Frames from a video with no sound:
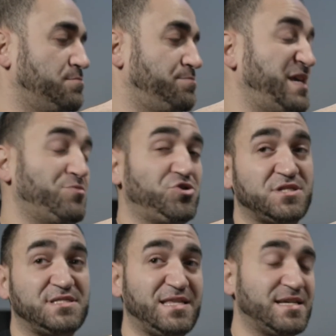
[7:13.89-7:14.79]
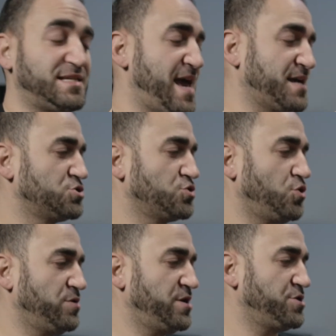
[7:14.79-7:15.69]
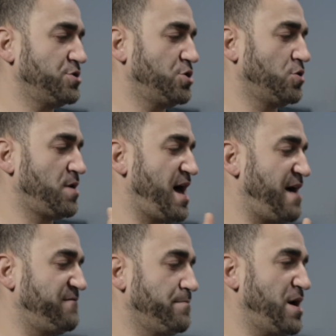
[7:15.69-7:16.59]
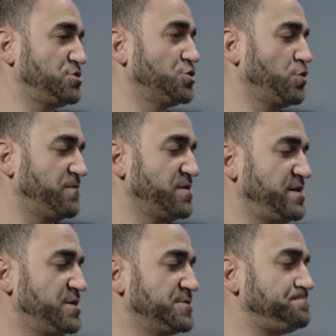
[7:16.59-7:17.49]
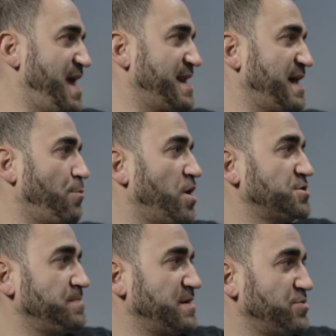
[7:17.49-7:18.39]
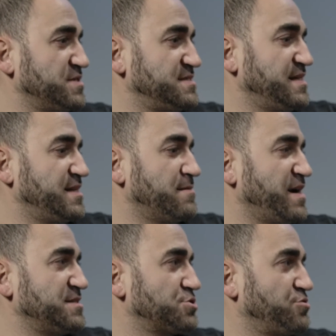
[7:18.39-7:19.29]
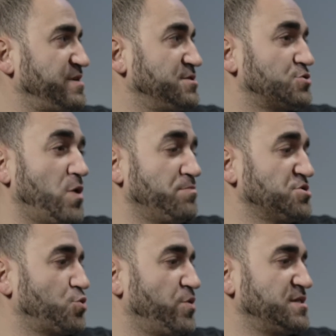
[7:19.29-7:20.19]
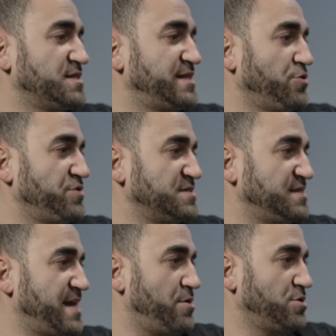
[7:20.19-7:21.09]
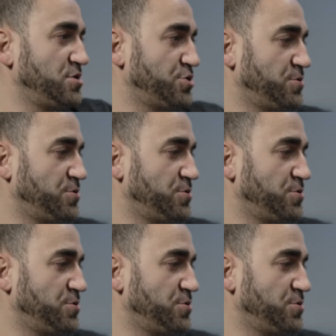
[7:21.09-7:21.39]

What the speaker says: be able to see the text. So there you go. I have it mounted over here, and I want to be able to see it in my screen. So I'm just going to tilt this down a little